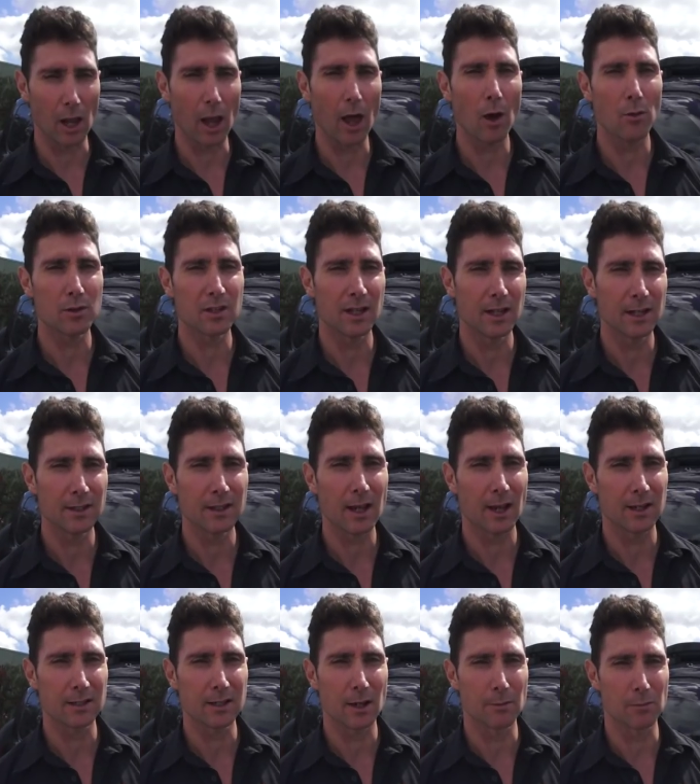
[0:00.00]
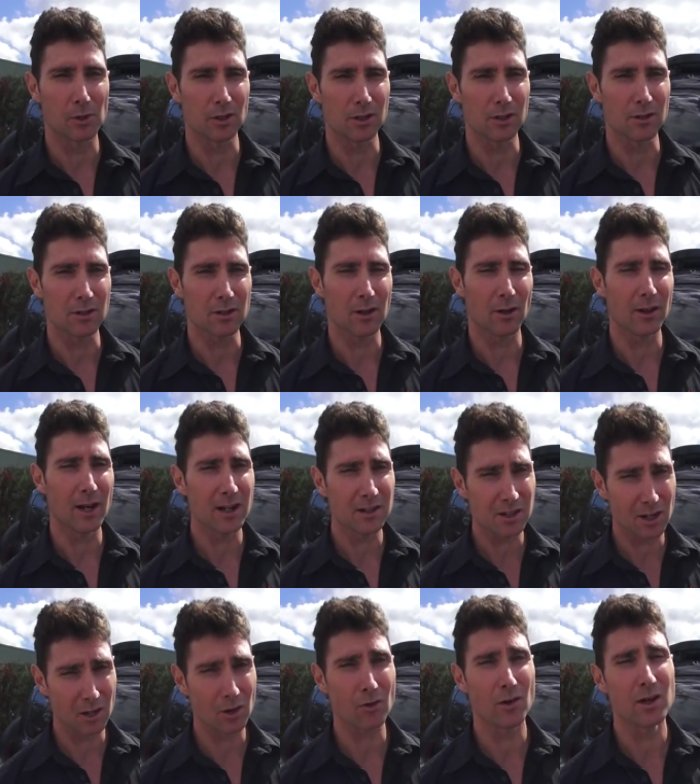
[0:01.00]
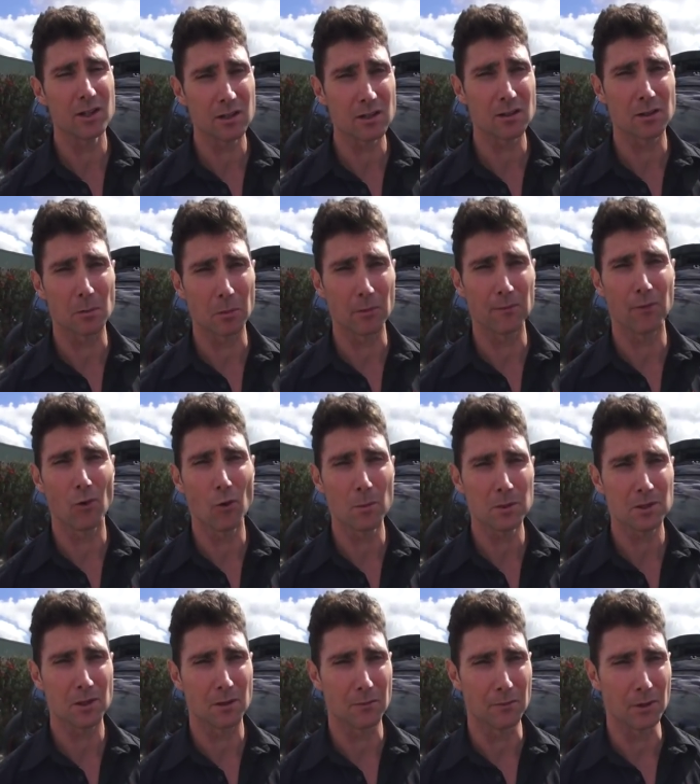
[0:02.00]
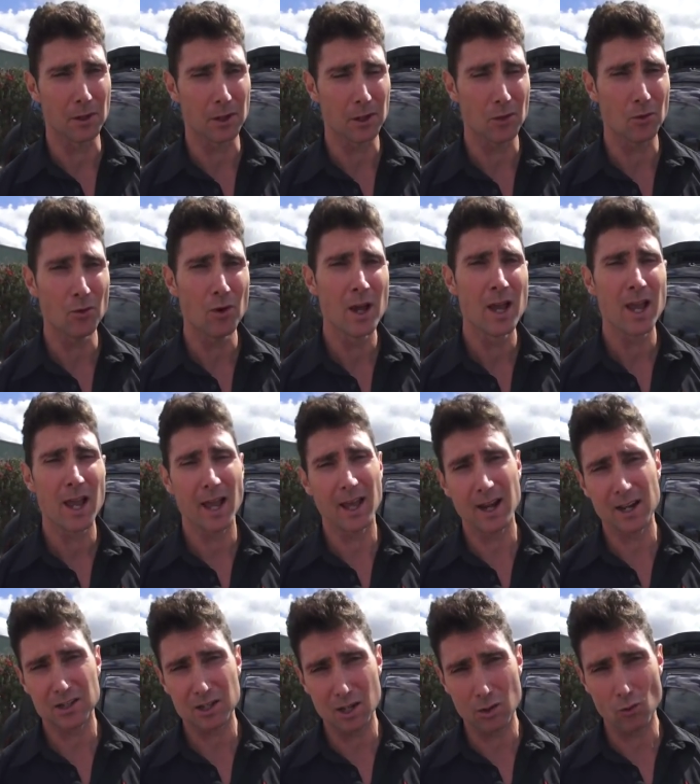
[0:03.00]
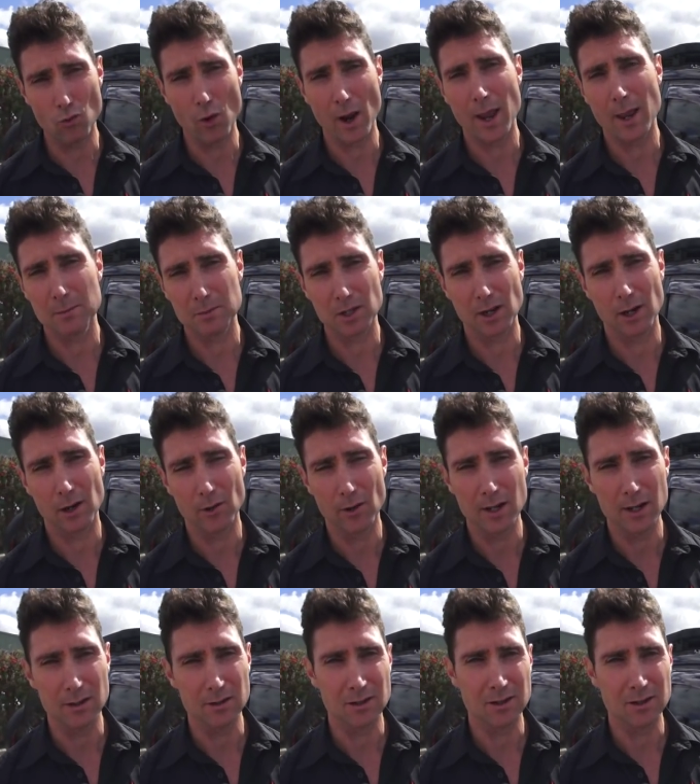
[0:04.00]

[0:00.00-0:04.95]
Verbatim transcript: lowers the intake temperatures, so it actually increases the performance of the vehicle and actually rams air in.